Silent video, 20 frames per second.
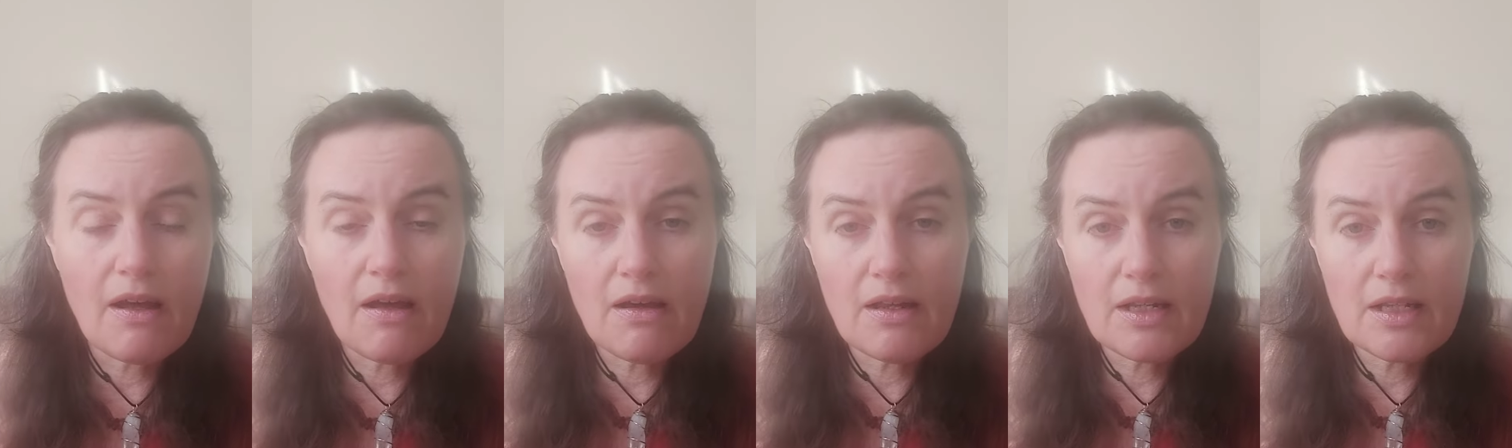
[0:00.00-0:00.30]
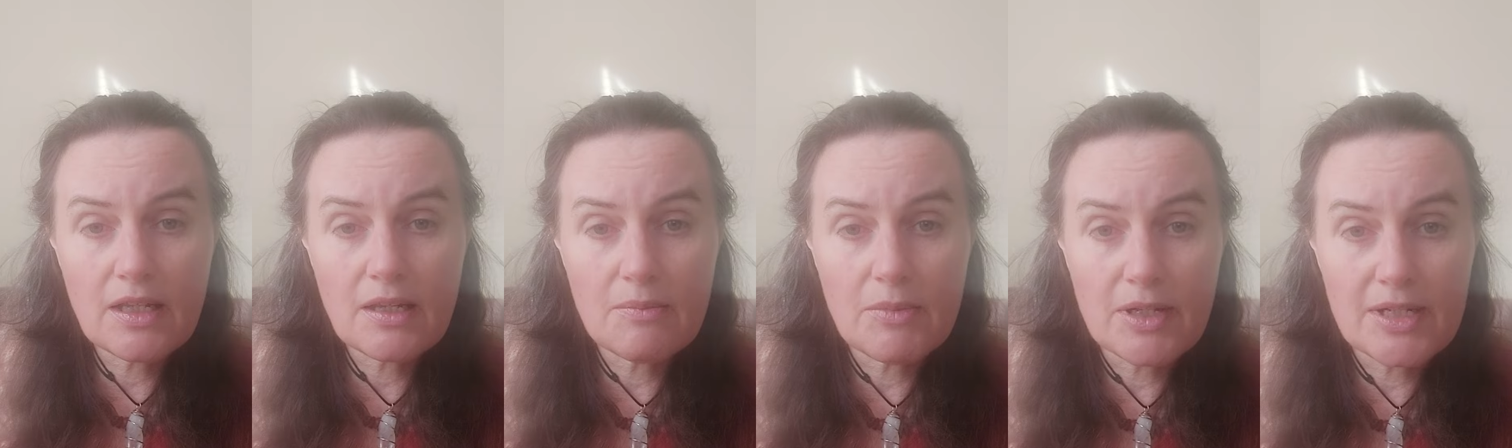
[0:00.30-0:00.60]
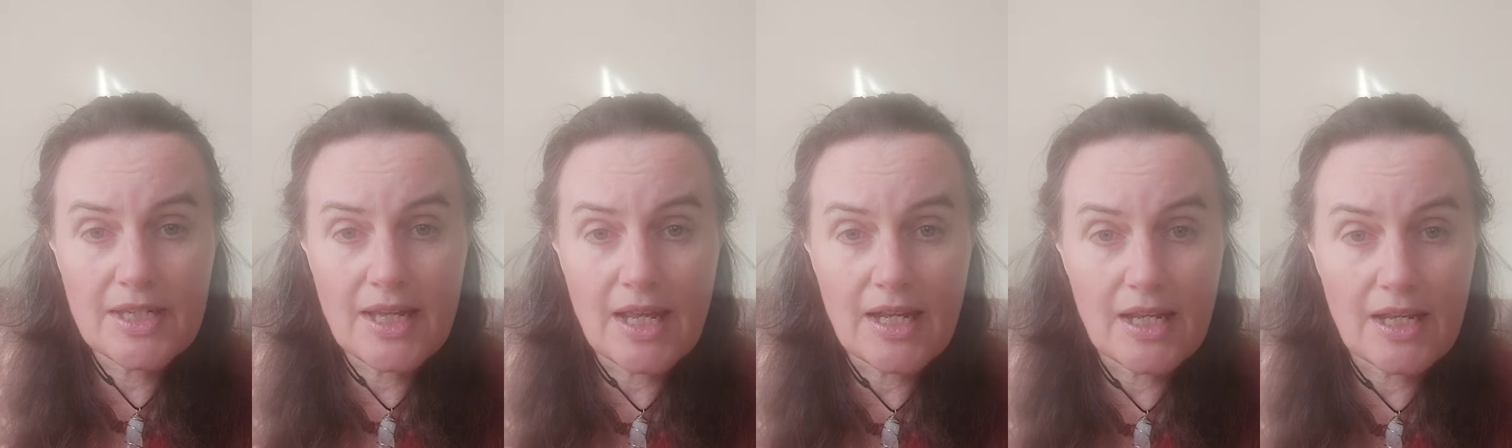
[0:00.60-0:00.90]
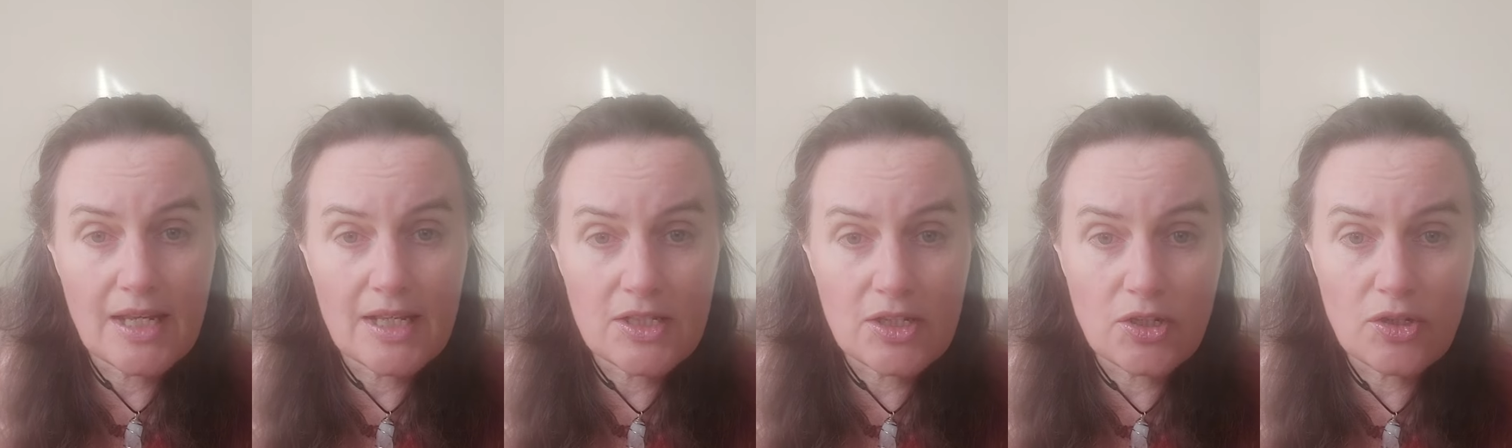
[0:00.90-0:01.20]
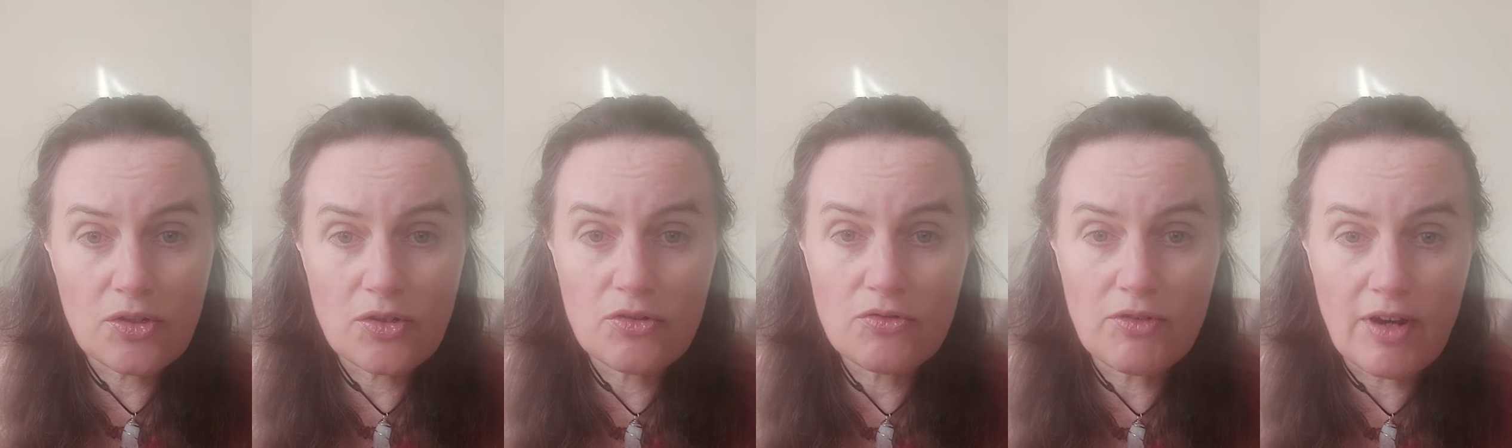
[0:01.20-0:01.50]
Arnica montana is a
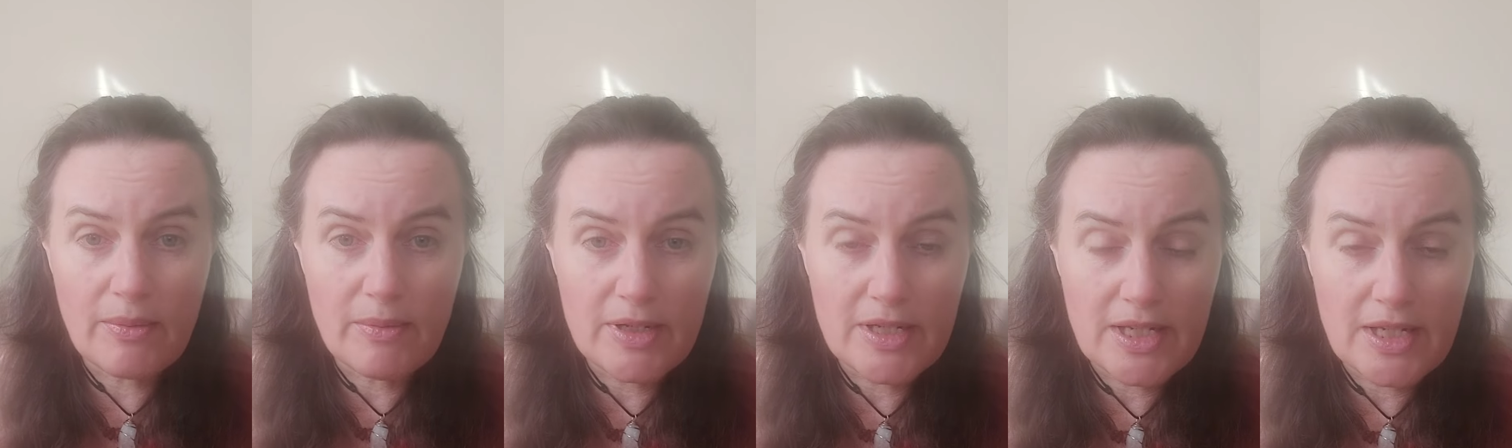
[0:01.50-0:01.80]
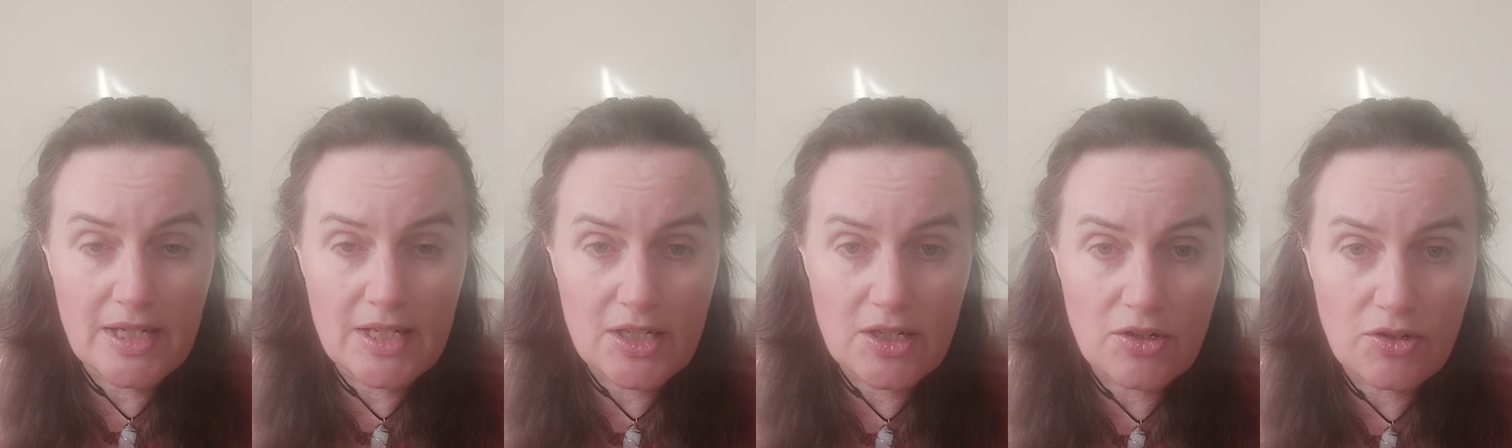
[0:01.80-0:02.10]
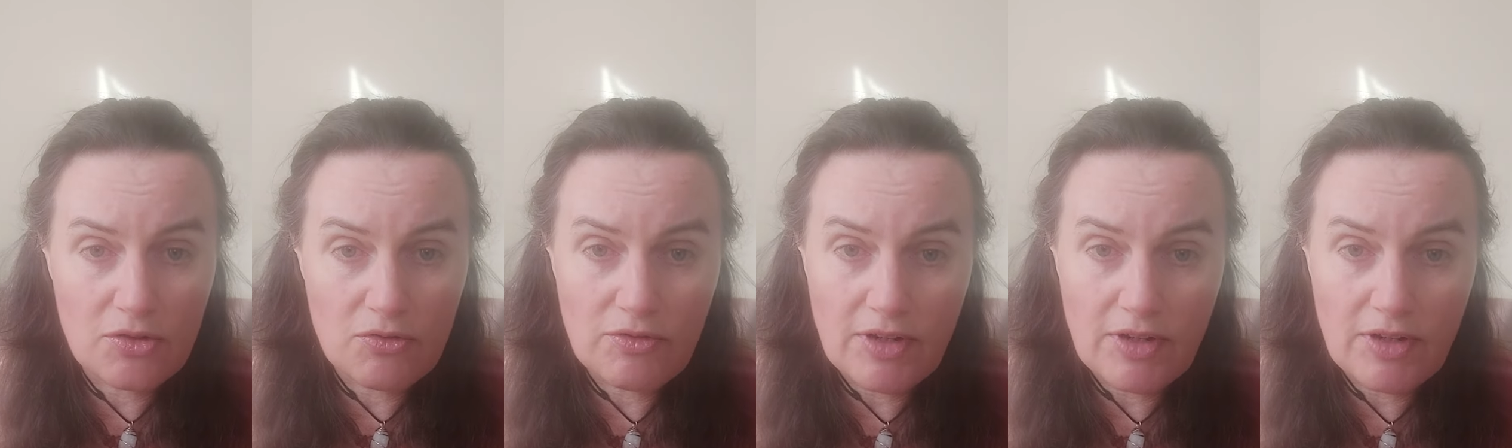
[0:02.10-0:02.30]
good remedy to